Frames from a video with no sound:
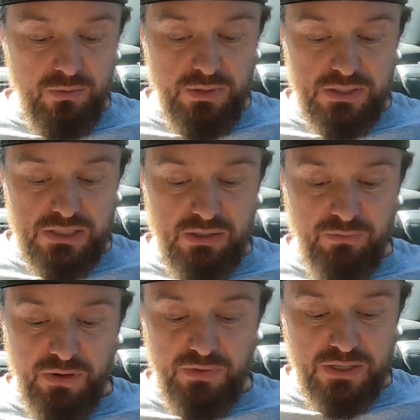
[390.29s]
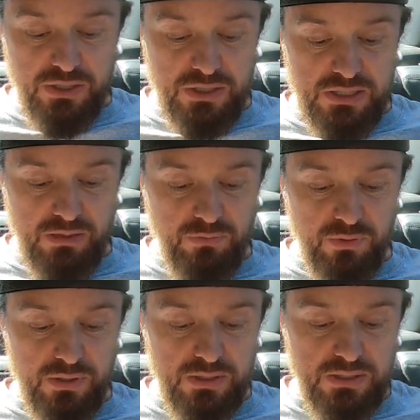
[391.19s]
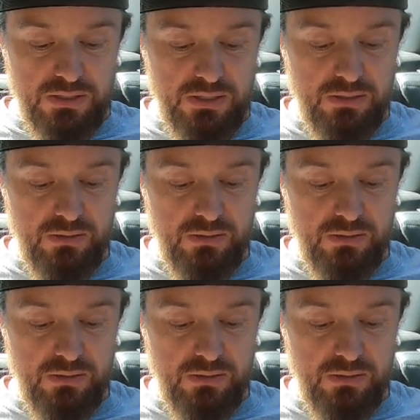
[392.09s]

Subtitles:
going to Sand 5. Actually, several of these.